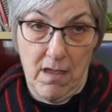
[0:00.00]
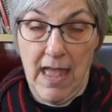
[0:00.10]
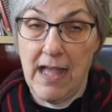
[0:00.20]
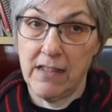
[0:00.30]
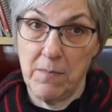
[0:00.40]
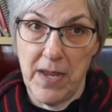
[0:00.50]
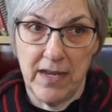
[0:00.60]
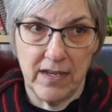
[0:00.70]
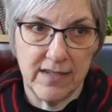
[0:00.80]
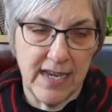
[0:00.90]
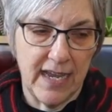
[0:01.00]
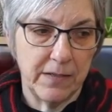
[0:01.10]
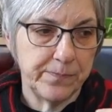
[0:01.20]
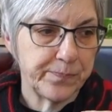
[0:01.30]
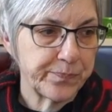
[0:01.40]
acclimated
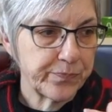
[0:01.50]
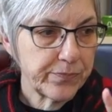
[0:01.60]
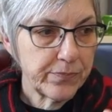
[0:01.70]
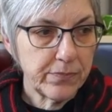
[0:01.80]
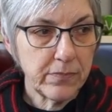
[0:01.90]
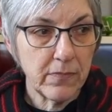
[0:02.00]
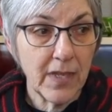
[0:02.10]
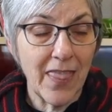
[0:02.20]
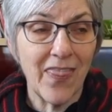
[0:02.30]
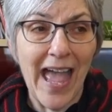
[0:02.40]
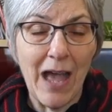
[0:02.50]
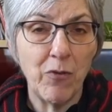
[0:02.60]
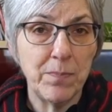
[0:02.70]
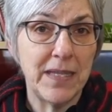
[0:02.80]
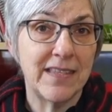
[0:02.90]
day, that
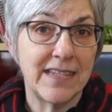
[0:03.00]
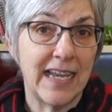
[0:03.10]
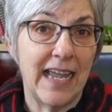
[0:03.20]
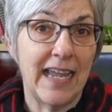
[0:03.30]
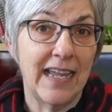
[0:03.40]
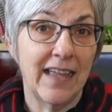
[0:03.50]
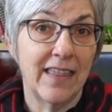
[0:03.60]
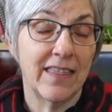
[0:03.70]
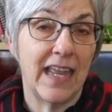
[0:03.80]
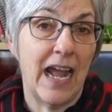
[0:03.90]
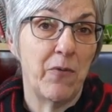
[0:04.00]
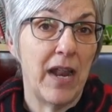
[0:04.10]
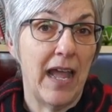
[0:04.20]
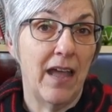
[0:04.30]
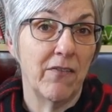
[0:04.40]
would be the day that I would
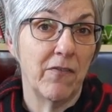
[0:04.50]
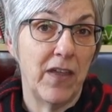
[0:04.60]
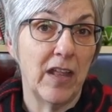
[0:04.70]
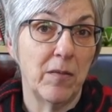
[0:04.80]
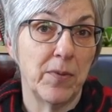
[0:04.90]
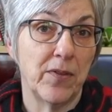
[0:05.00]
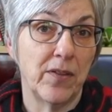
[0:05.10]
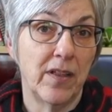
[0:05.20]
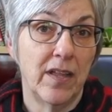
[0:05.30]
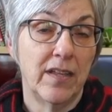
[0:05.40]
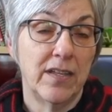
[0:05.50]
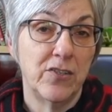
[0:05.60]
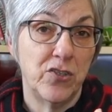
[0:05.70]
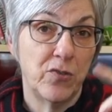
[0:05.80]
have available to